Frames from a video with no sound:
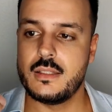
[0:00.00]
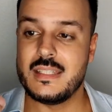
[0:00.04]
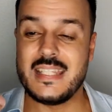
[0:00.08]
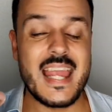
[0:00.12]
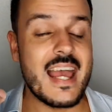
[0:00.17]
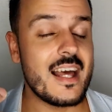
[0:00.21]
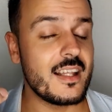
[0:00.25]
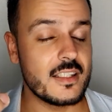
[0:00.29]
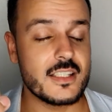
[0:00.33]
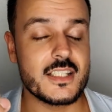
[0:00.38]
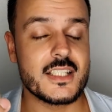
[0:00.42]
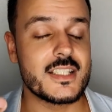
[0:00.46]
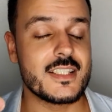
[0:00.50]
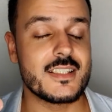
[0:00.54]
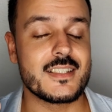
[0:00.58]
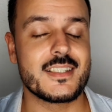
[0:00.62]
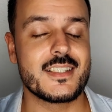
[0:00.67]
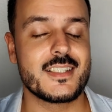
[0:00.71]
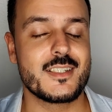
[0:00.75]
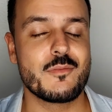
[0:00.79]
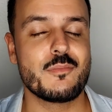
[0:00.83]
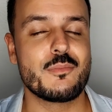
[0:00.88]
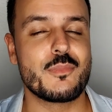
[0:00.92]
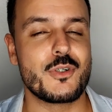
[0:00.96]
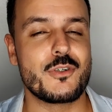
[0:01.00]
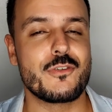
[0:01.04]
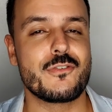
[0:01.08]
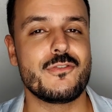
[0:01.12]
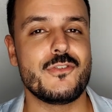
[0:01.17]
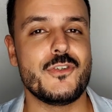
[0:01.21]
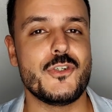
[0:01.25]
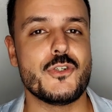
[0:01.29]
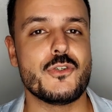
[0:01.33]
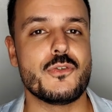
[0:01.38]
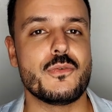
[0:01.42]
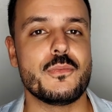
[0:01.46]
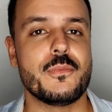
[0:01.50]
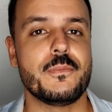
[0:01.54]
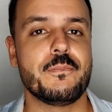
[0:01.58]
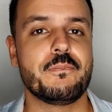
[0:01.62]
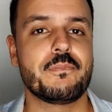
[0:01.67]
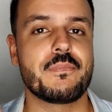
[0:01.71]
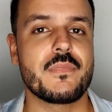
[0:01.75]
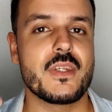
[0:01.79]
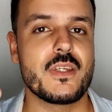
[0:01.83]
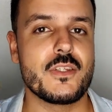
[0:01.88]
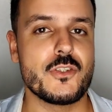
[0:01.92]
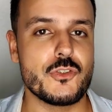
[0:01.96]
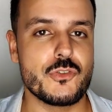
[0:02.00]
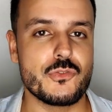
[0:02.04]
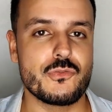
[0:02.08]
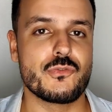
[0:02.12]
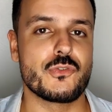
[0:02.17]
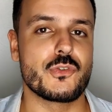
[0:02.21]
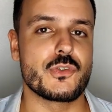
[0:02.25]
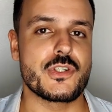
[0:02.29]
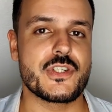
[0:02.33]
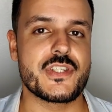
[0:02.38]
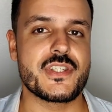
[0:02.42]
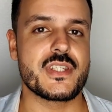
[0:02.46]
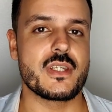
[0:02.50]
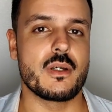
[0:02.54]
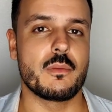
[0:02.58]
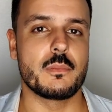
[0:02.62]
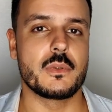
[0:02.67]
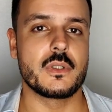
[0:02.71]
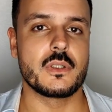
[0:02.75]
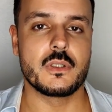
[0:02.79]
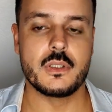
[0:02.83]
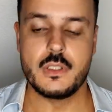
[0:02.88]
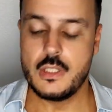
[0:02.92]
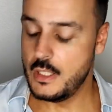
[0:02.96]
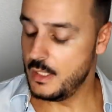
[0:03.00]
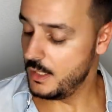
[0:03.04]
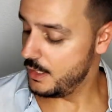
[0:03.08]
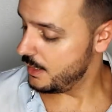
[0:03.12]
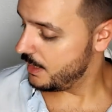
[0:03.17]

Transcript: the elegant perfume for summer.